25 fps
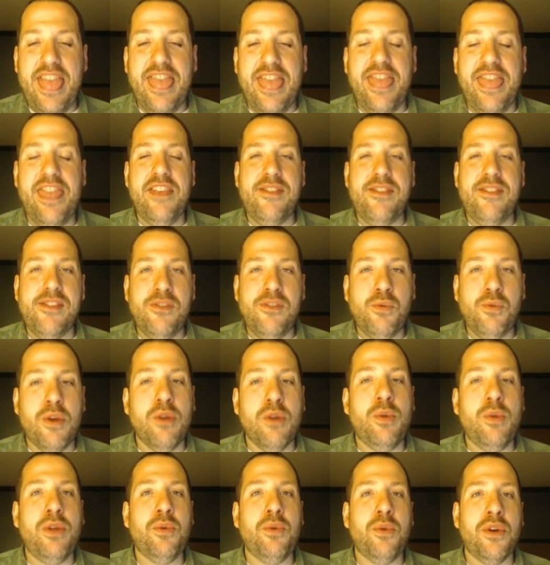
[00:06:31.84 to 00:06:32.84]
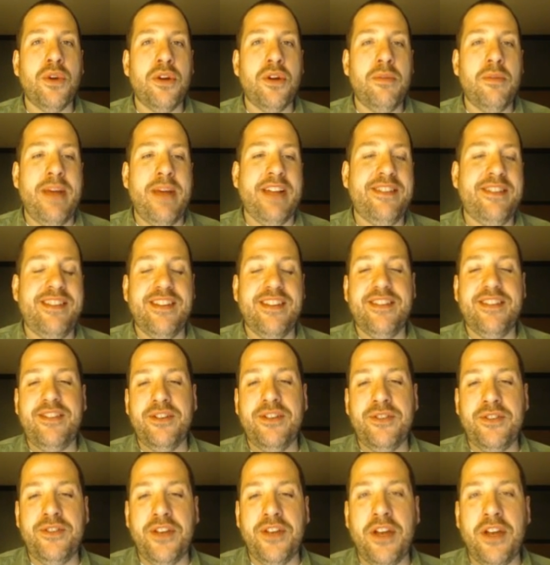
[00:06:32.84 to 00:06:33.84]
this is where we were about 6
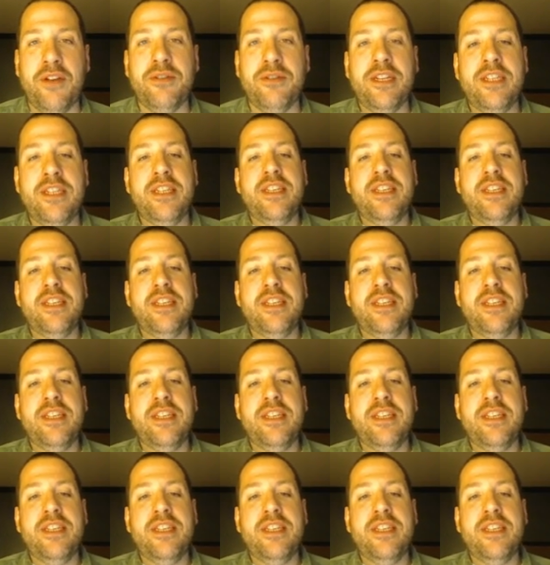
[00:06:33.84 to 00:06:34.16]
years ago.